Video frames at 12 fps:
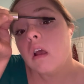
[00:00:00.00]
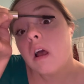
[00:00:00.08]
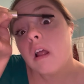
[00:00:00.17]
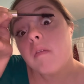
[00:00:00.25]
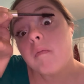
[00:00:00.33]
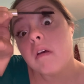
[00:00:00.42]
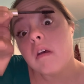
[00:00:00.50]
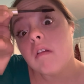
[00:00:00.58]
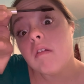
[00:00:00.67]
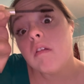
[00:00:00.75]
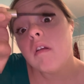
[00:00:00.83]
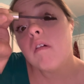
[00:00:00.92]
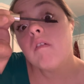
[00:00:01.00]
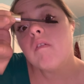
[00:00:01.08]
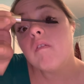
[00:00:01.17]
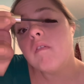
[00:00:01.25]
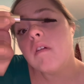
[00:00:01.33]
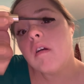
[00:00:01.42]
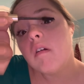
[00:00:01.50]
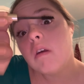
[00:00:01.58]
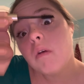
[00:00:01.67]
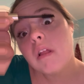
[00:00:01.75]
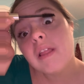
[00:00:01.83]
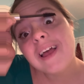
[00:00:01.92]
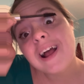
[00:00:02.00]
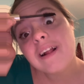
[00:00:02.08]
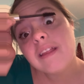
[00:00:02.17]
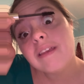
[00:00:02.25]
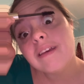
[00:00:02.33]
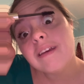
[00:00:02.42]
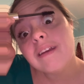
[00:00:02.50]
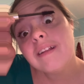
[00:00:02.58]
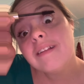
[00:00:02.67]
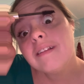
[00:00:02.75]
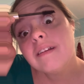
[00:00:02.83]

has been very relaxing,